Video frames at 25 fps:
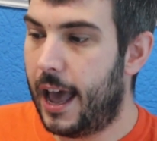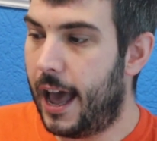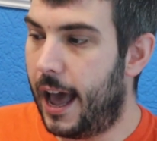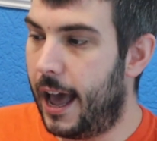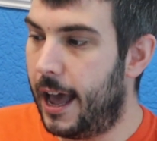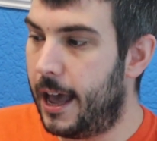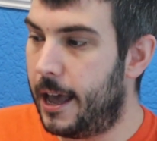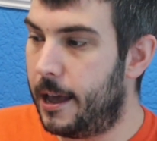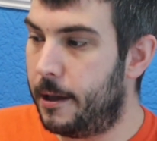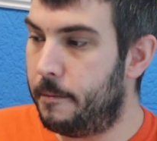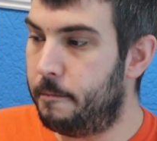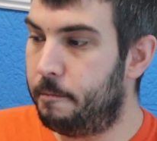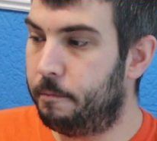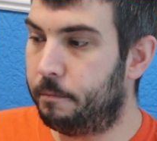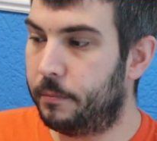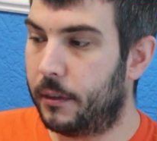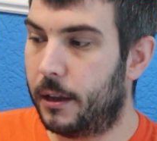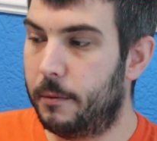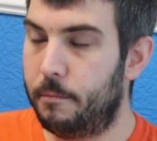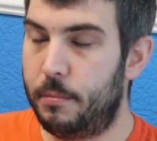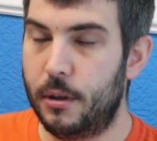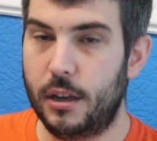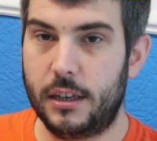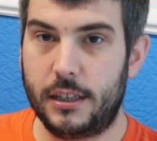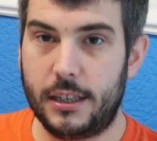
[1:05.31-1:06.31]

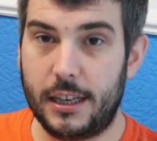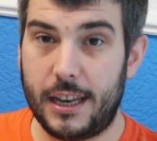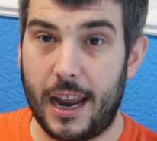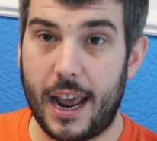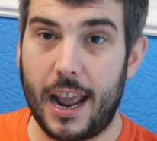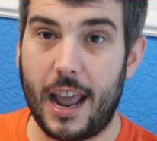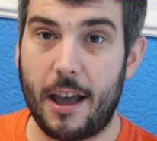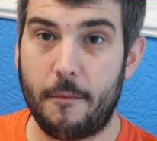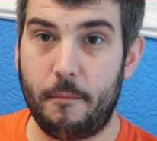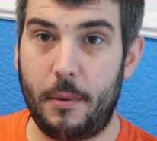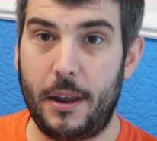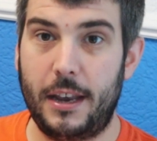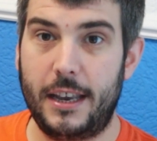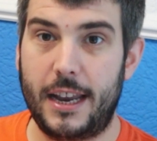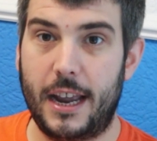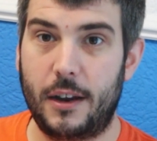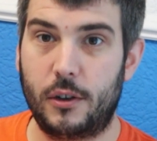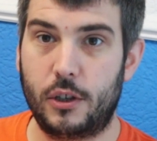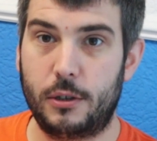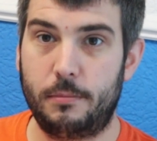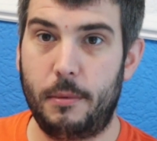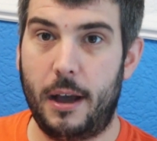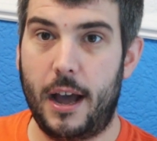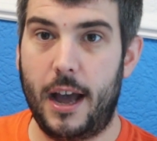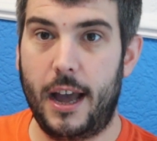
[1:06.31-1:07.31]
But today I've been down
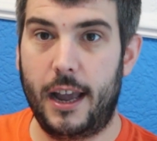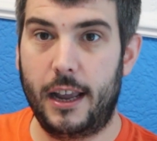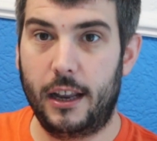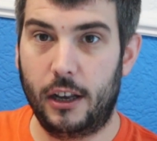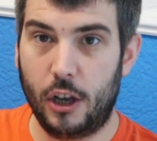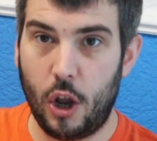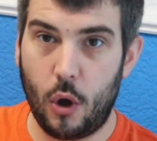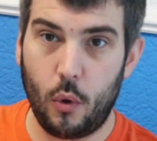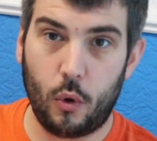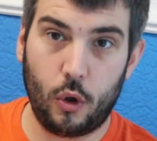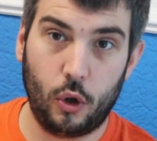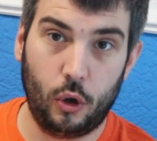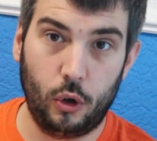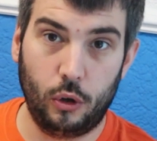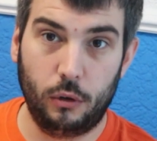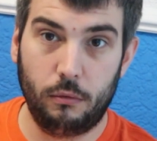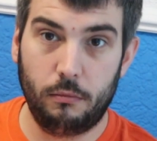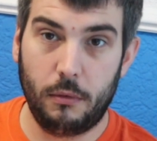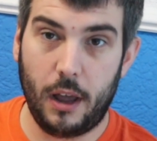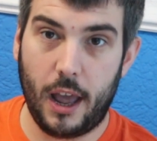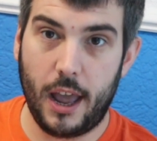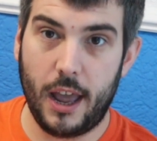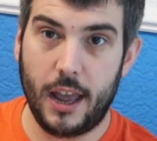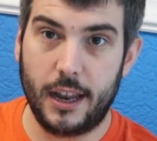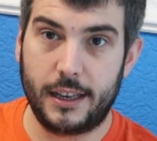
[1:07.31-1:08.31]
to my local
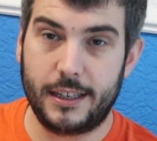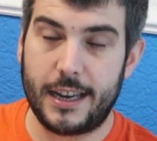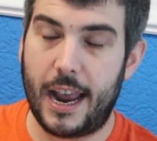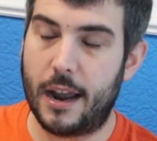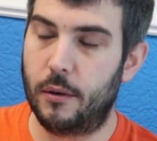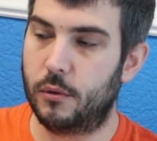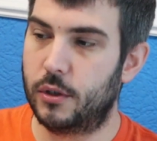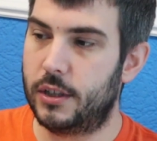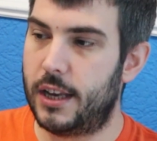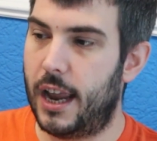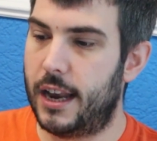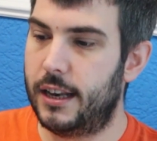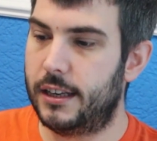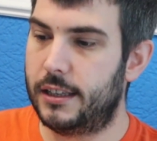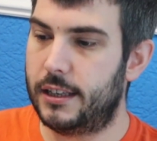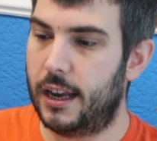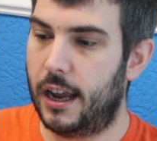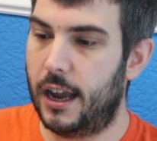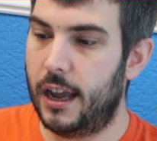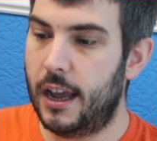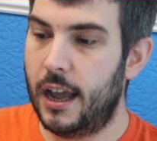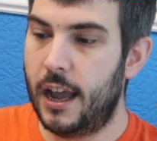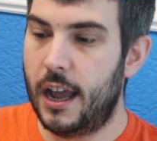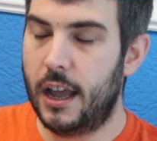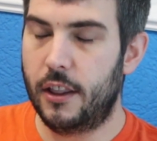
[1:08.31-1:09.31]
town
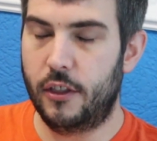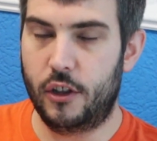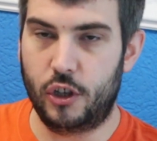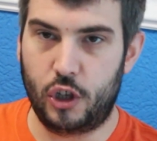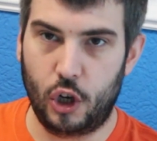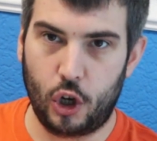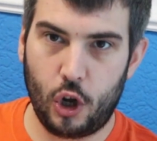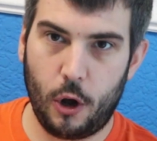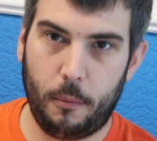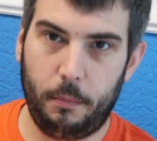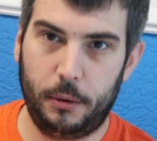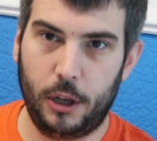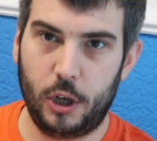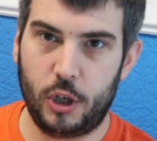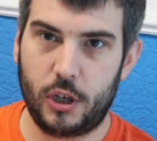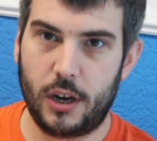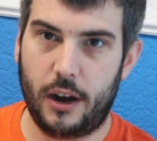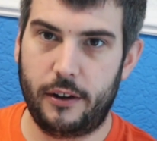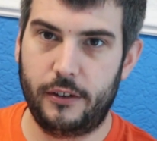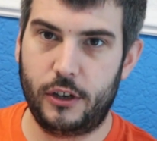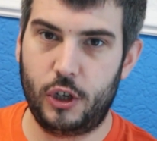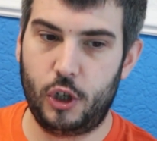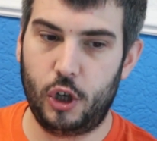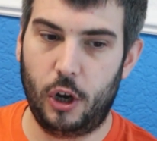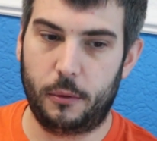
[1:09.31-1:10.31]
centre. There's a couple of
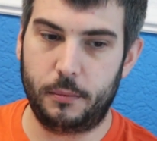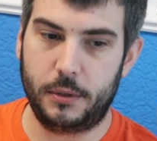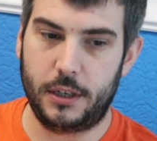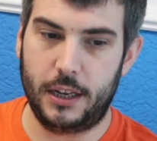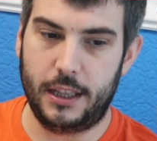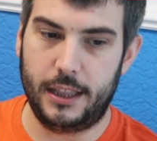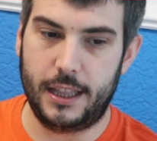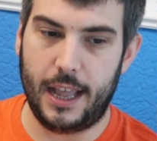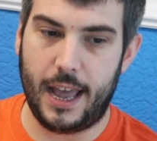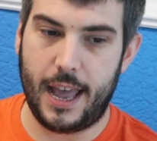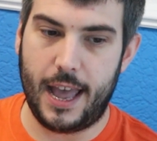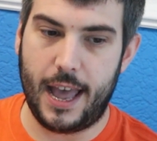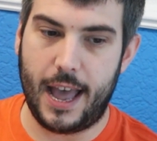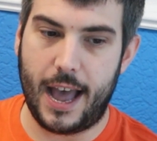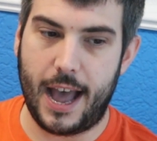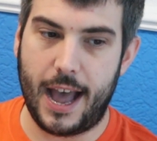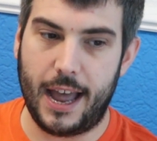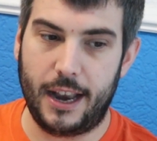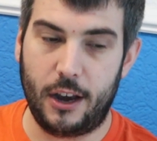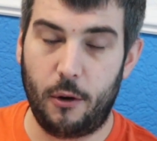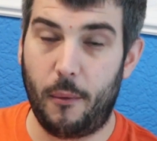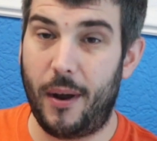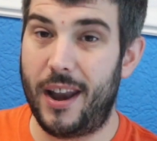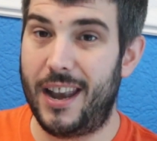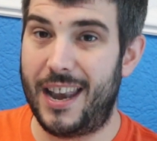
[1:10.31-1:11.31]
charity shops in there,
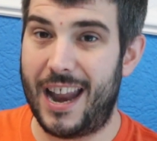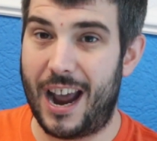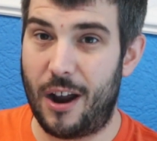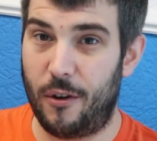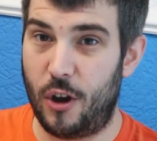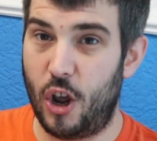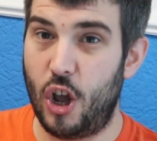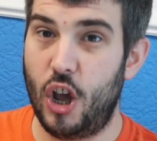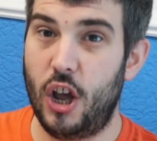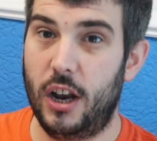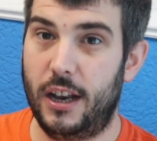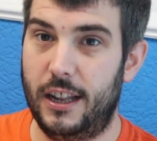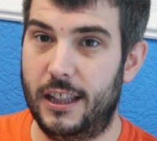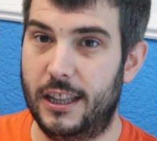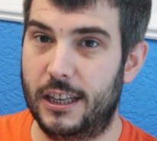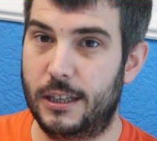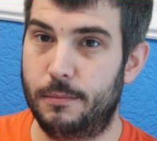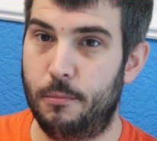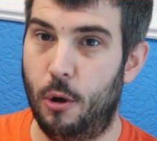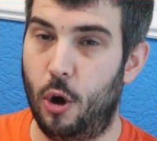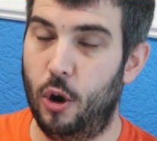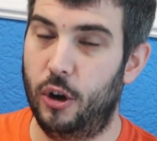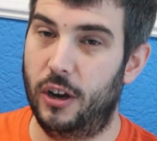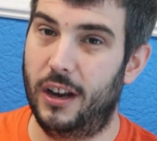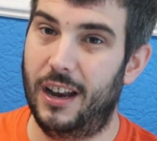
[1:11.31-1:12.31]
and I went down early
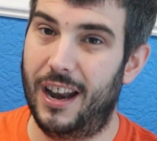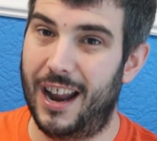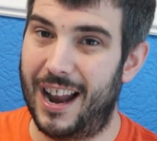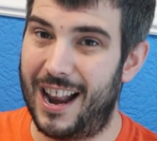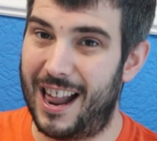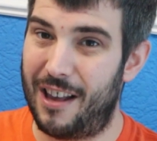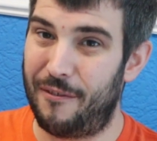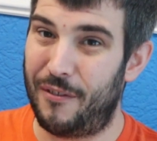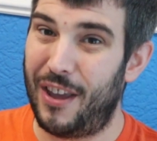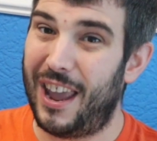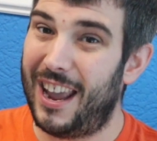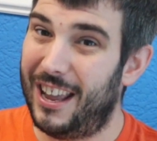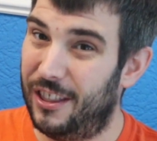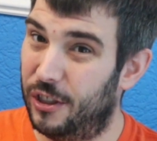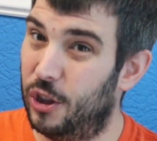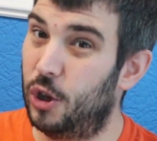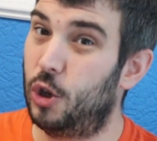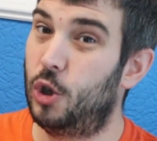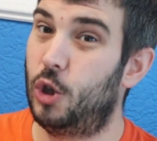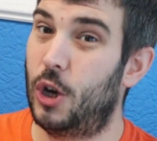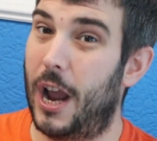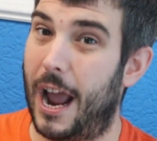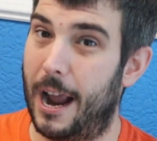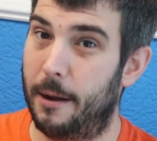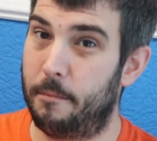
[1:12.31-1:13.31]
this morning and I've hit the
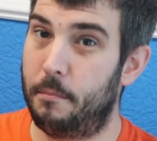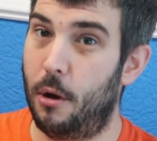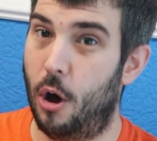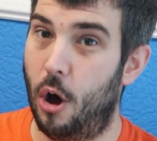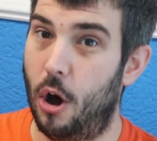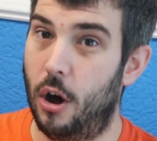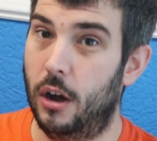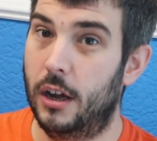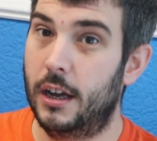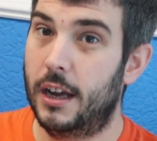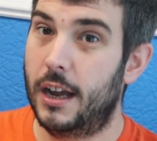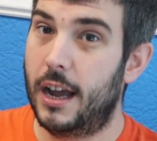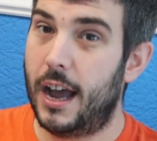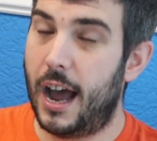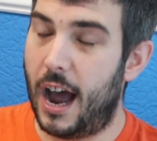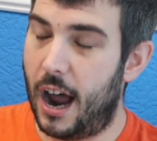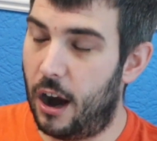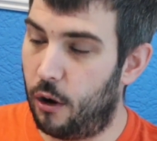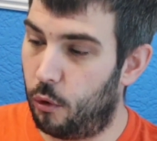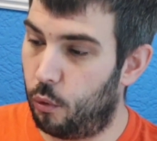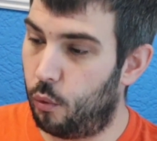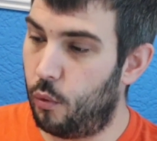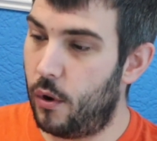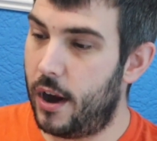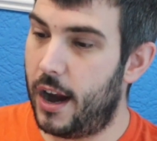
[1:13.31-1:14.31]
jackpot. I
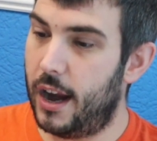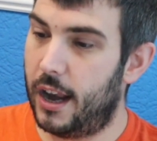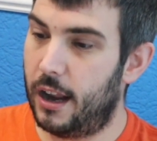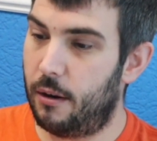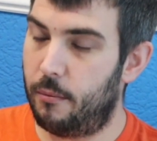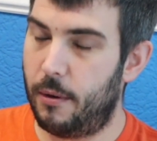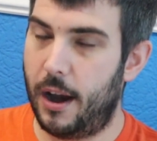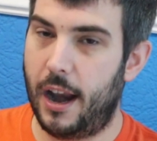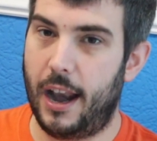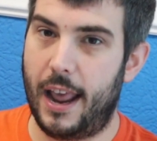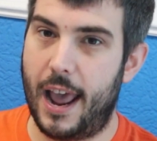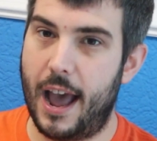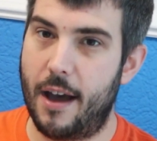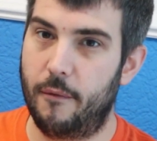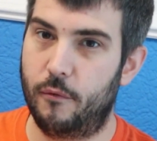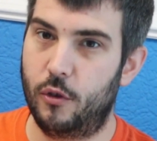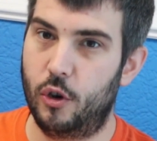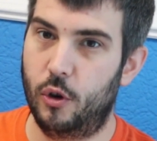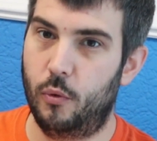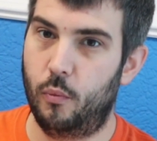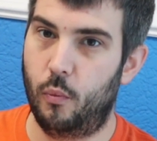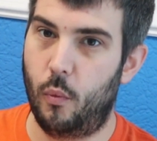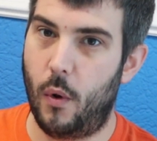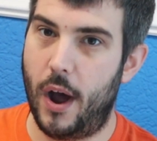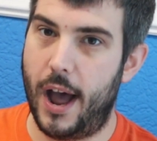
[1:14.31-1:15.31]
really, really have
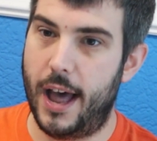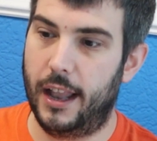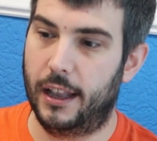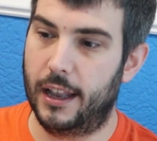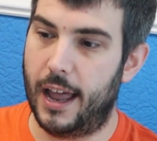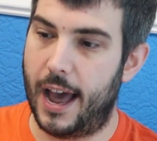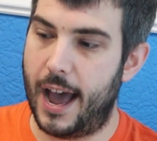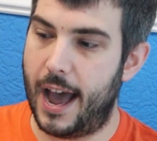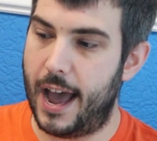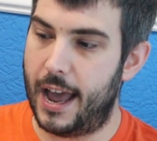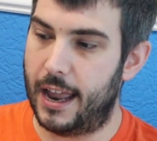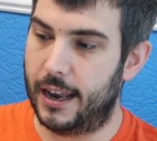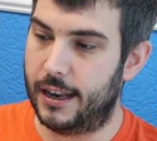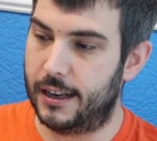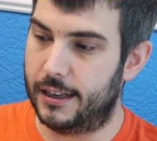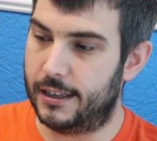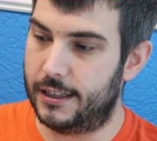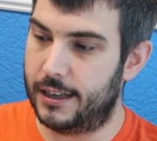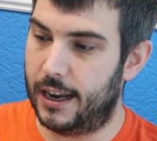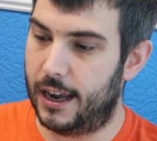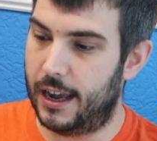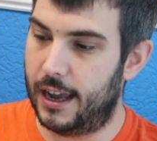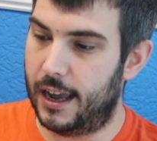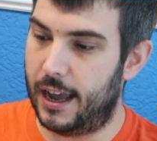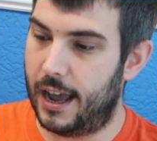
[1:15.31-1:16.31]
done well, and
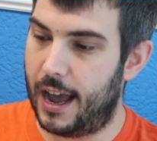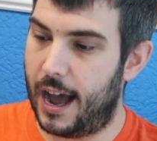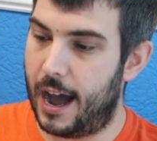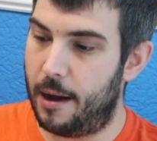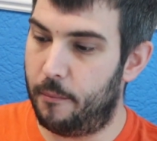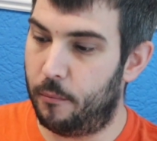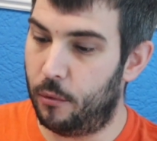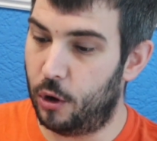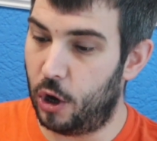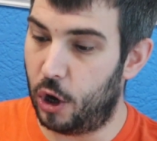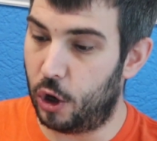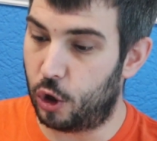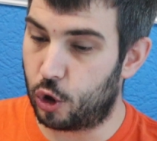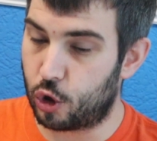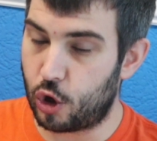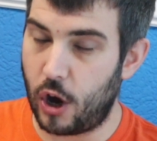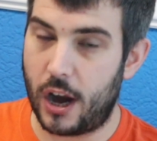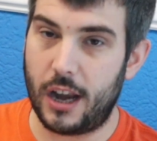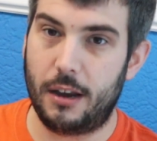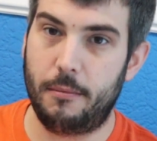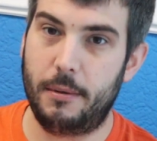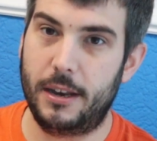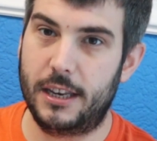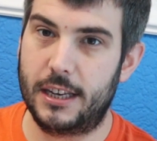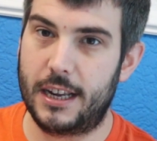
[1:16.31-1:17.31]
I'm going to
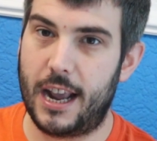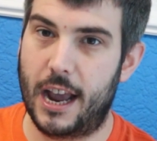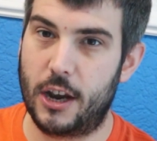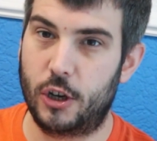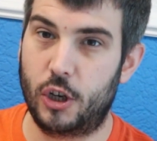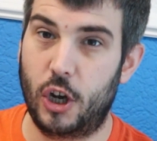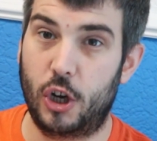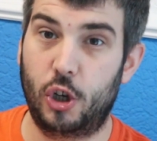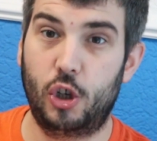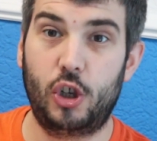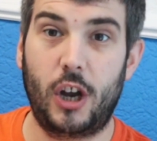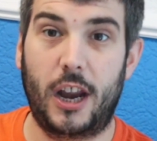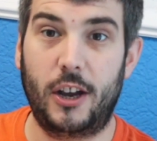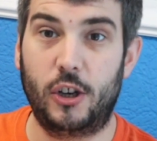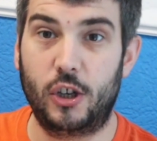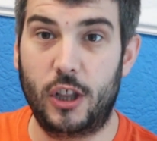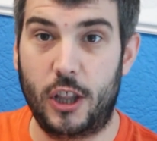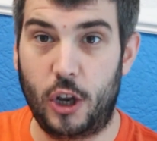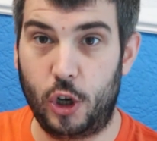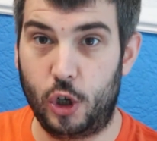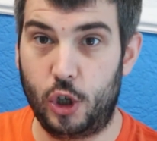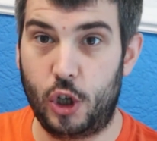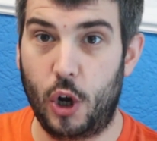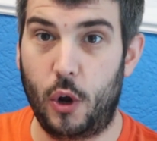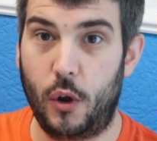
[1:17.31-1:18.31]
trade them into cash exchange and
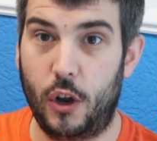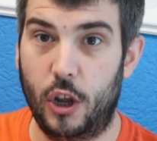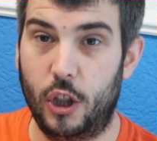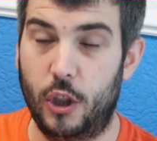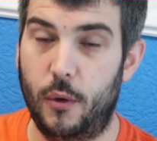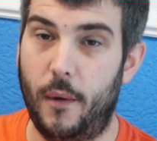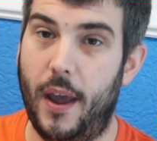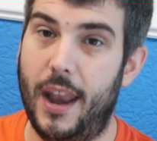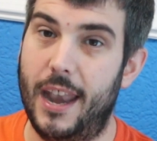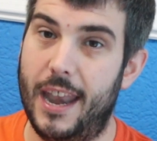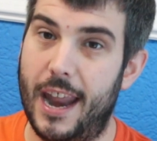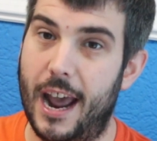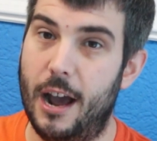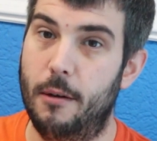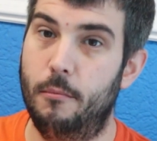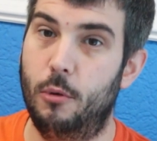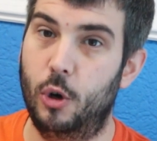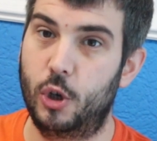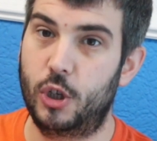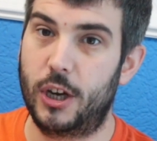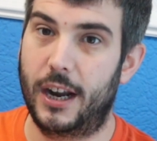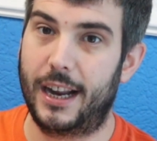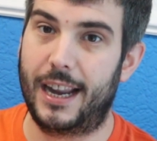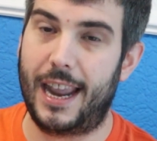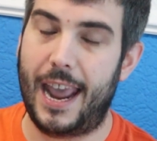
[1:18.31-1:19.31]
then show you at the end how
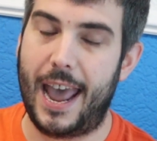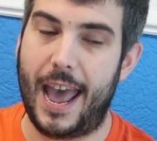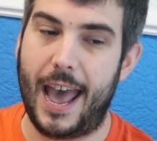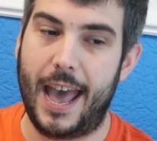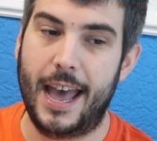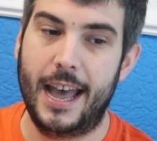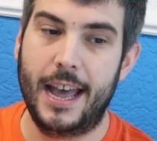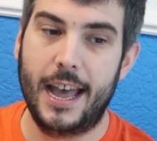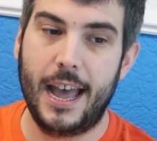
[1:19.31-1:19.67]
much I get.